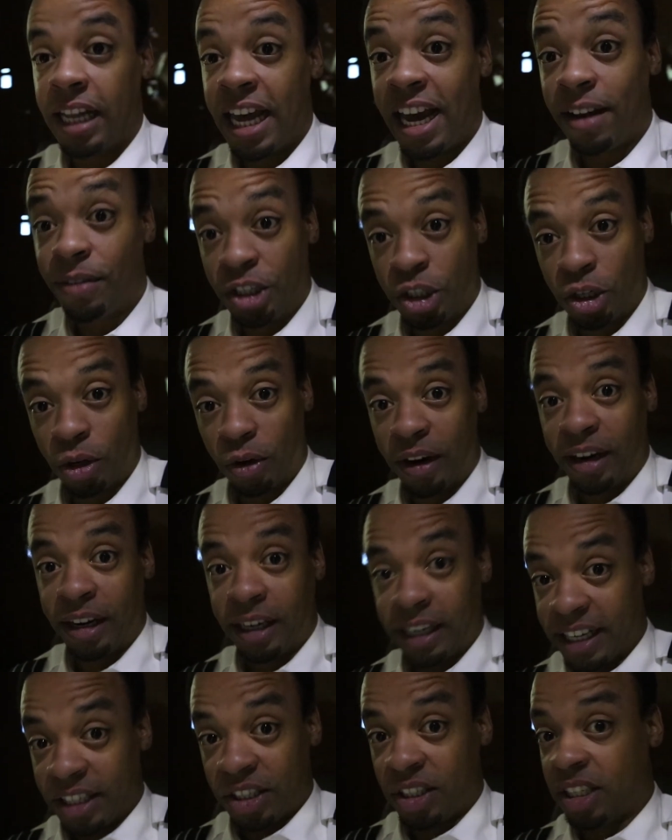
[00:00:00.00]
lavatory
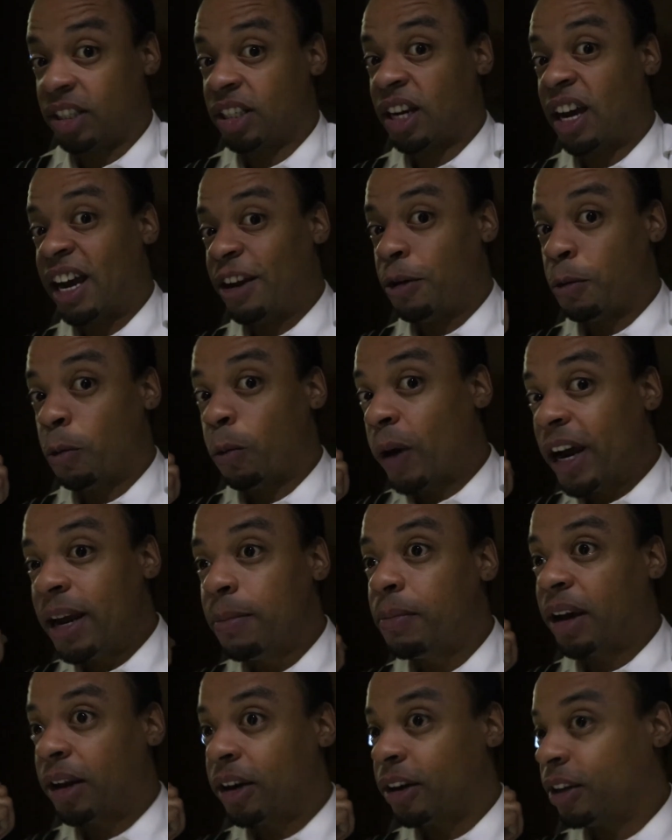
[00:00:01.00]
is designed way
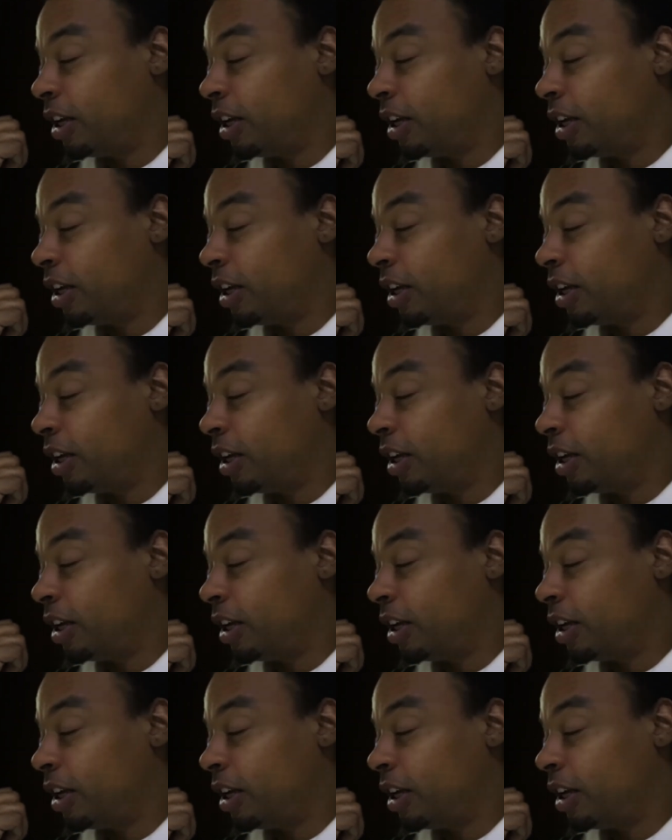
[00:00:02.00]
better